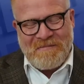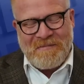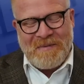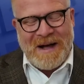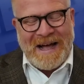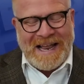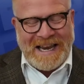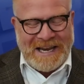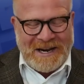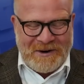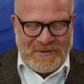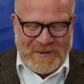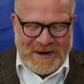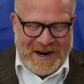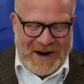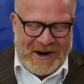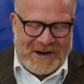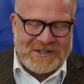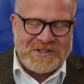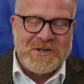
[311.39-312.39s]
but here
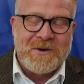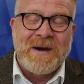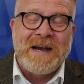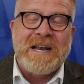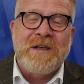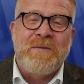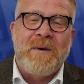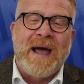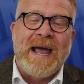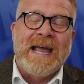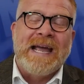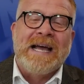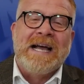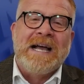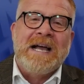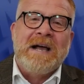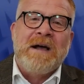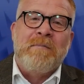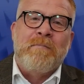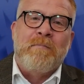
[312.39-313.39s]
we are. So anyway,
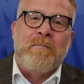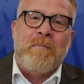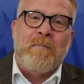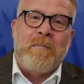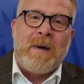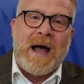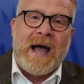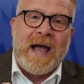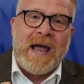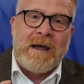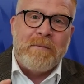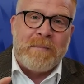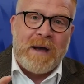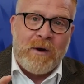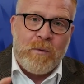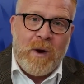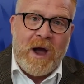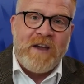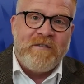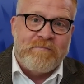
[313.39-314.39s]

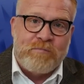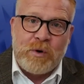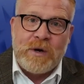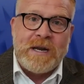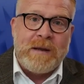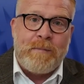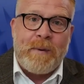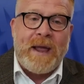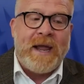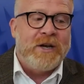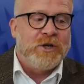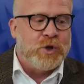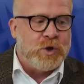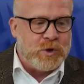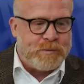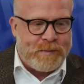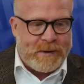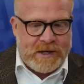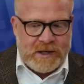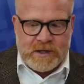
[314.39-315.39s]
my wife, Brittany Page,
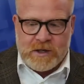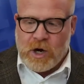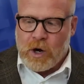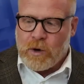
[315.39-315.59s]
who's been